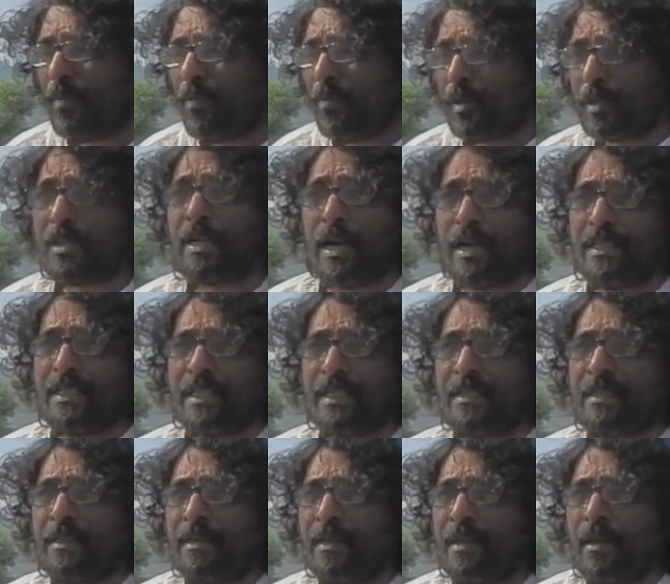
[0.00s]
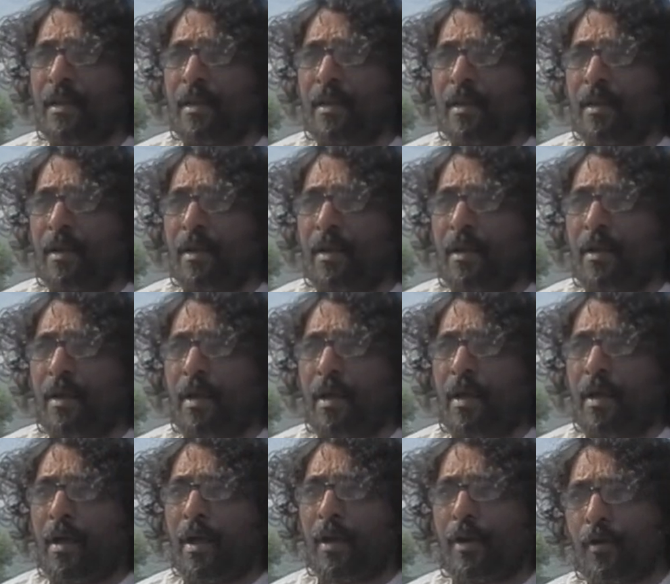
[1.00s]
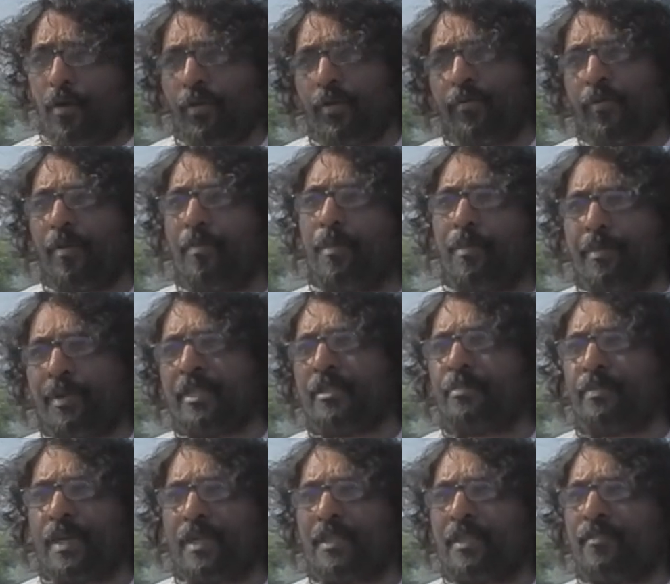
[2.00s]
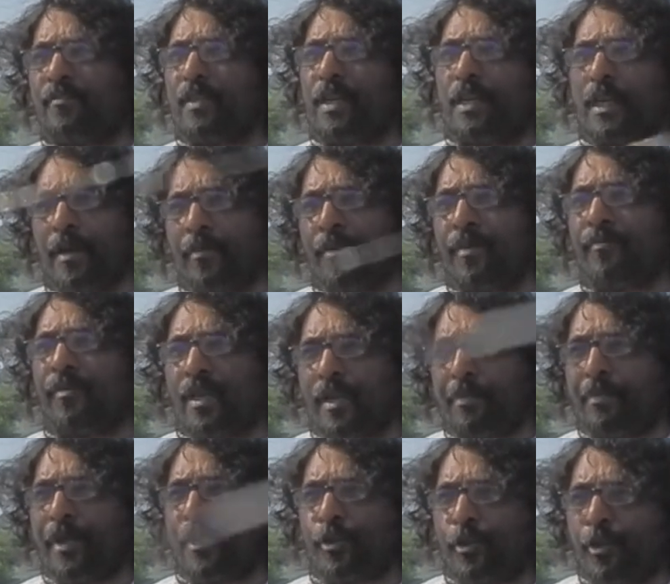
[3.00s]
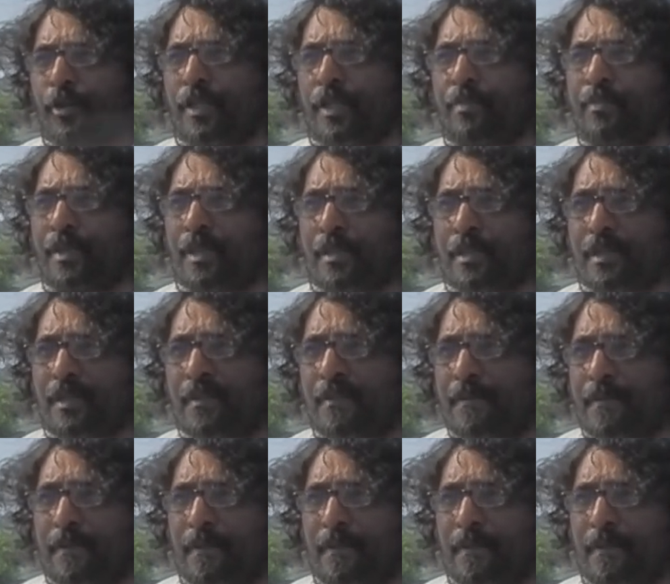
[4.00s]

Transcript: was writing, I wrote from a perspective that I'm a very patriotic person.